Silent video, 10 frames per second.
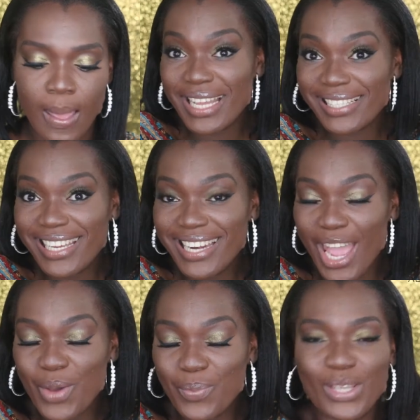That's it.
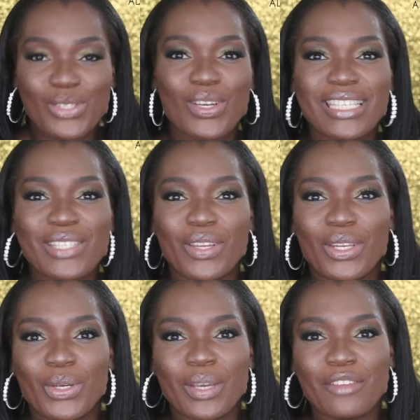I hope you enjoyed this video.